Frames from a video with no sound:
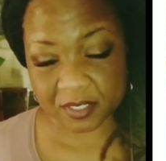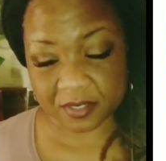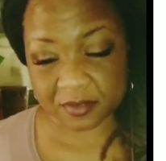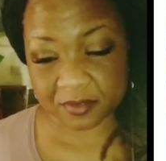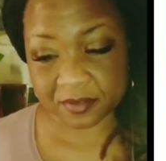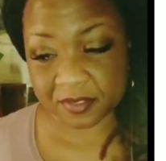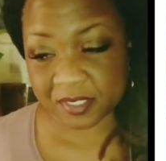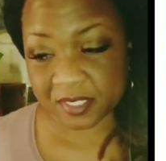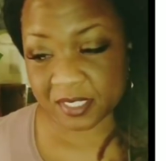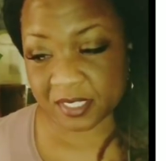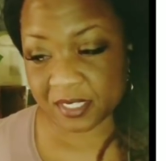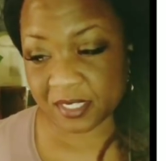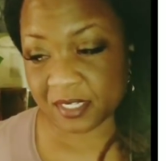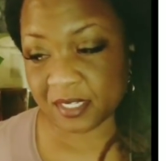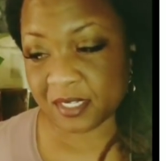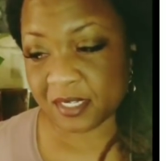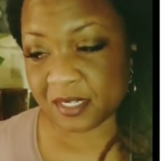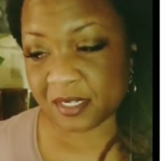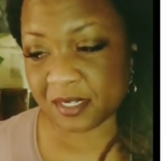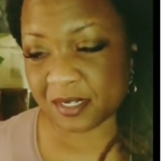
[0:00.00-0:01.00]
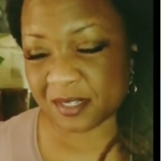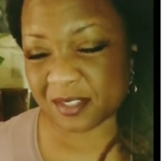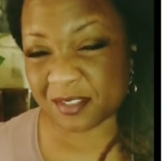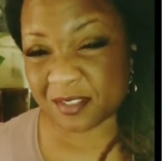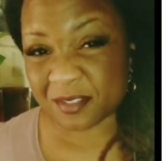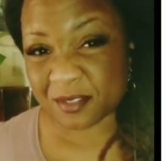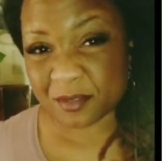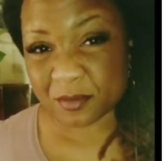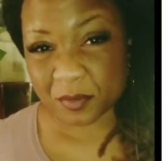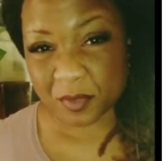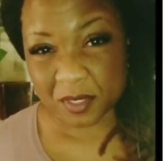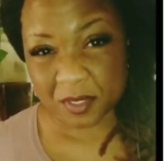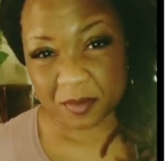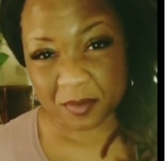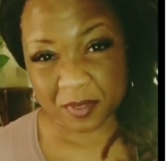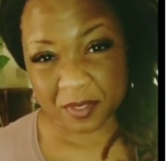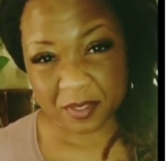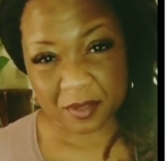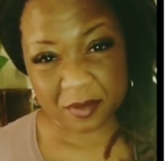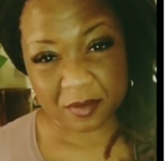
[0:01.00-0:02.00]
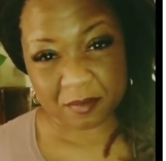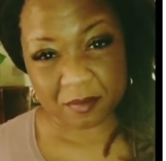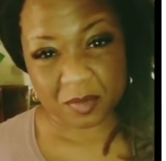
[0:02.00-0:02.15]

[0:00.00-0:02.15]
though, did this work with